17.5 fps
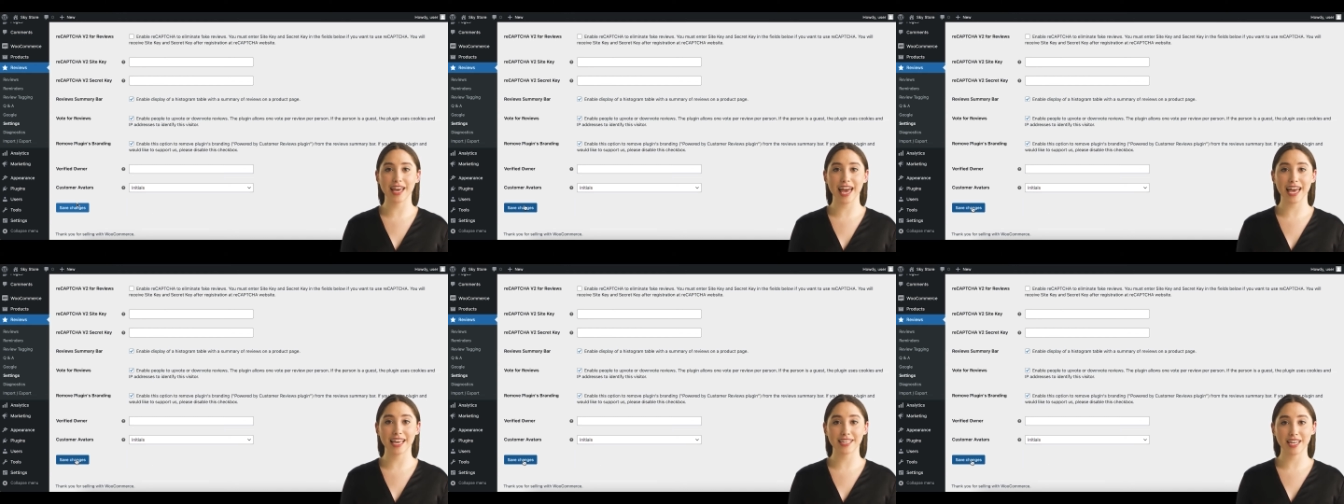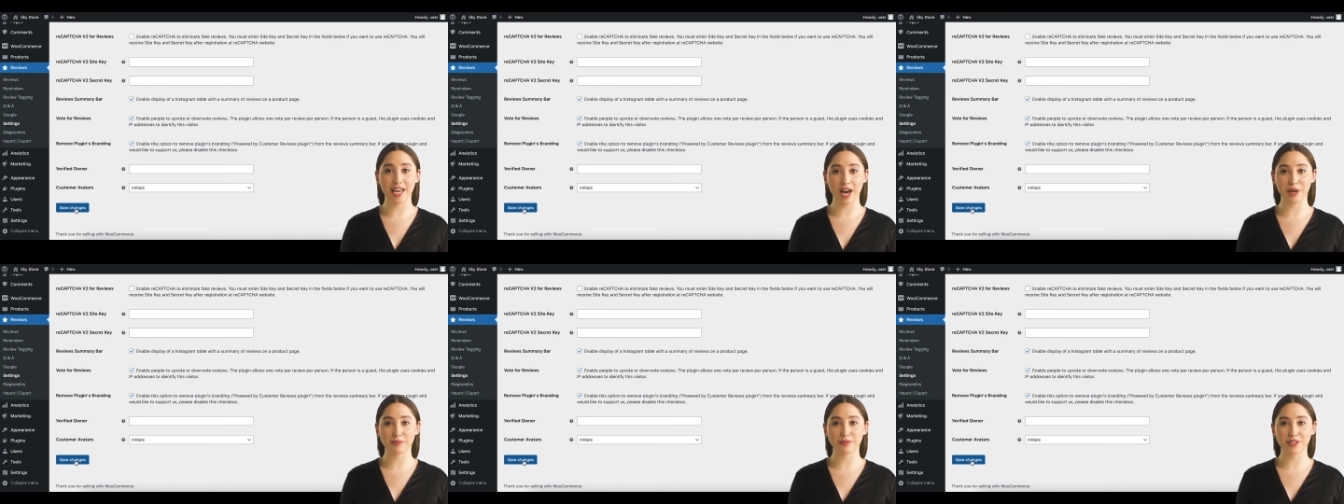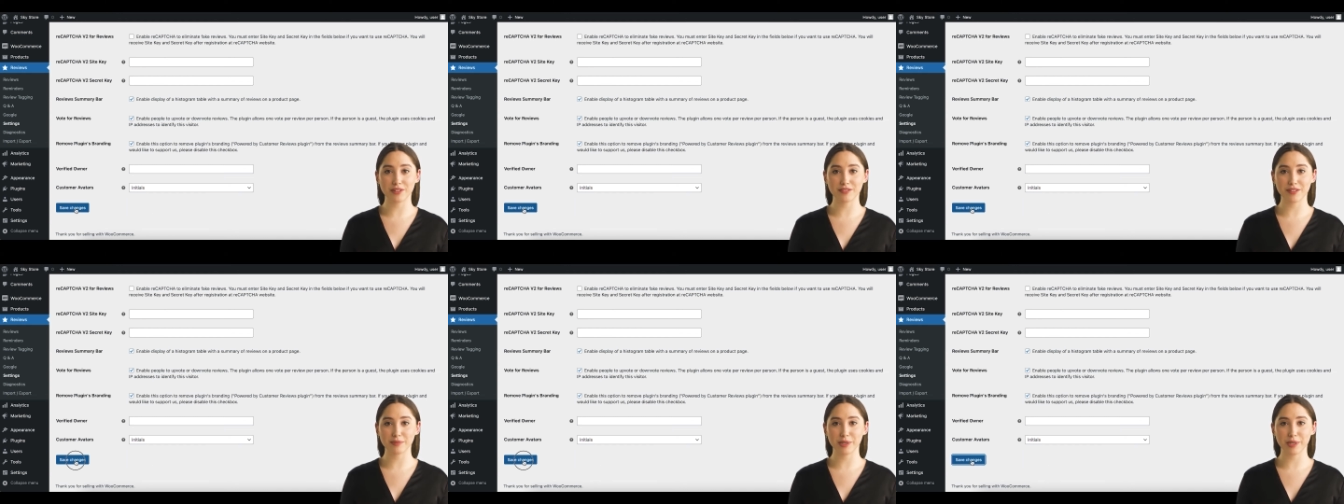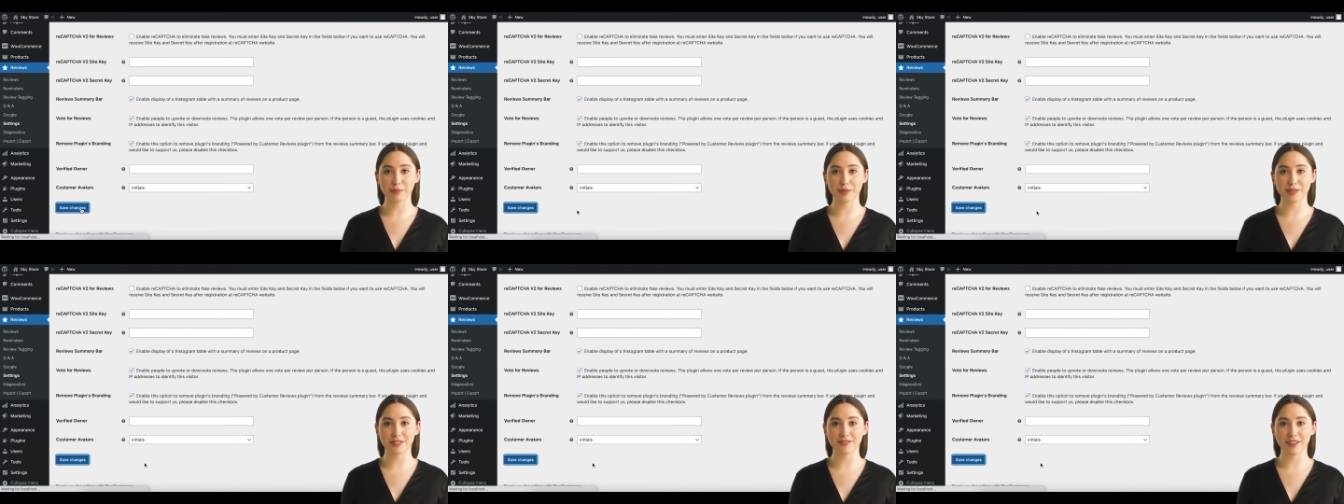and the option for
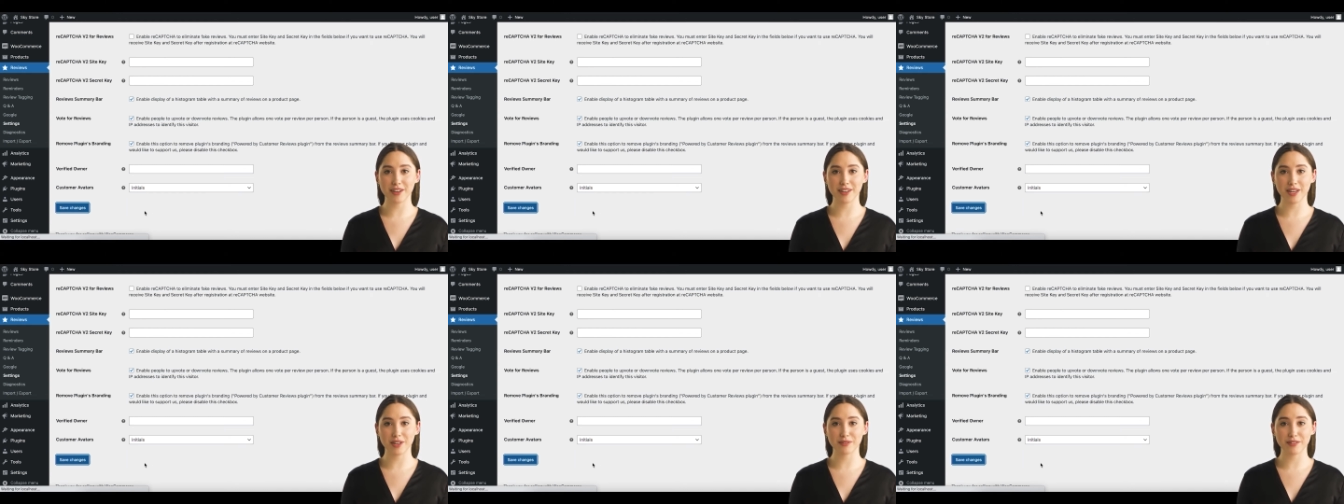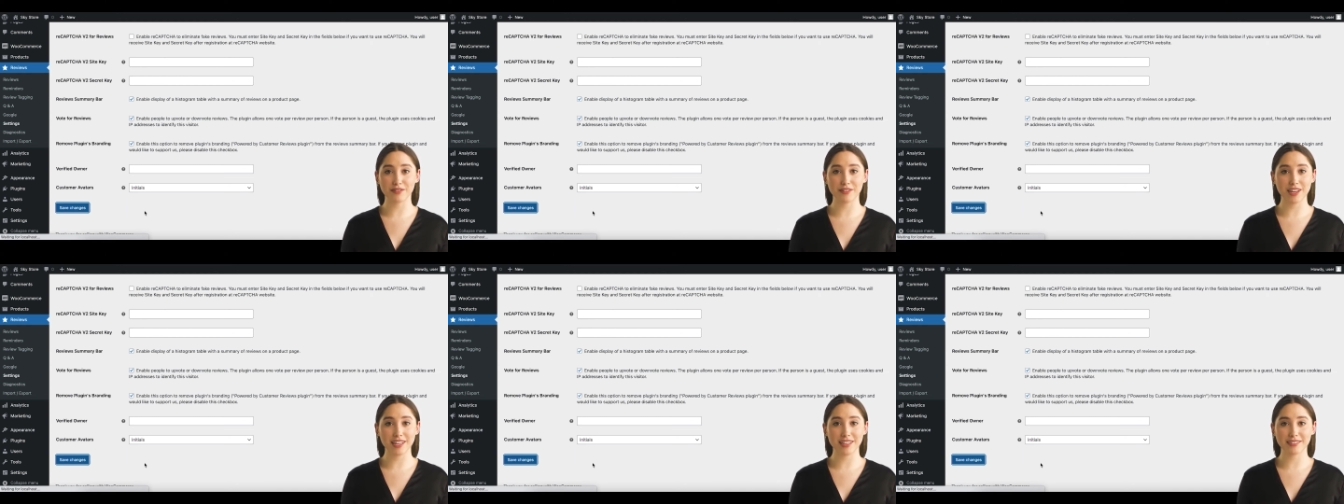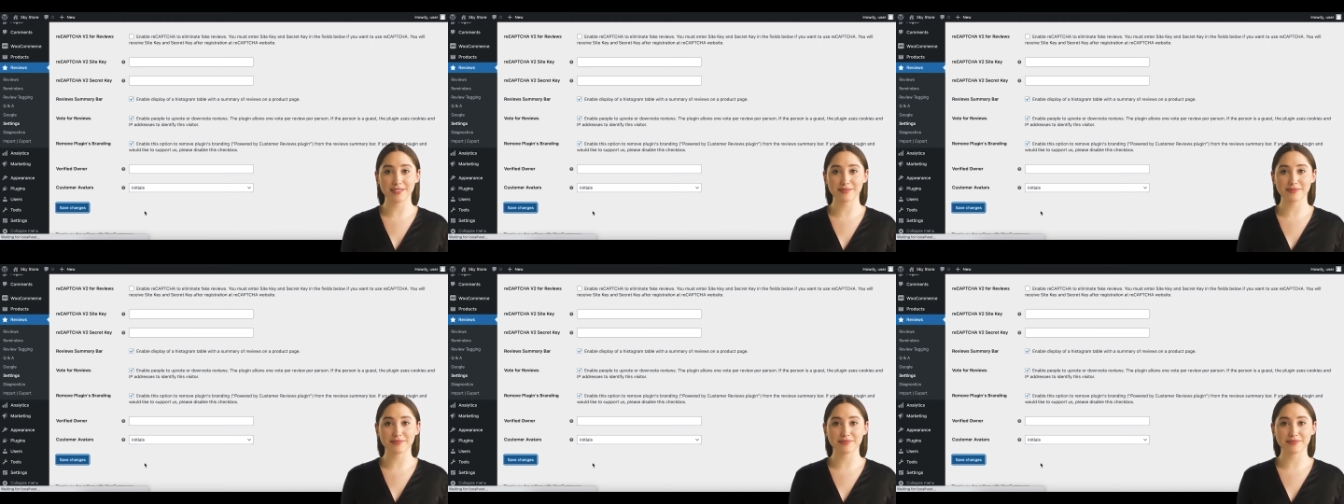people to vote on reviews.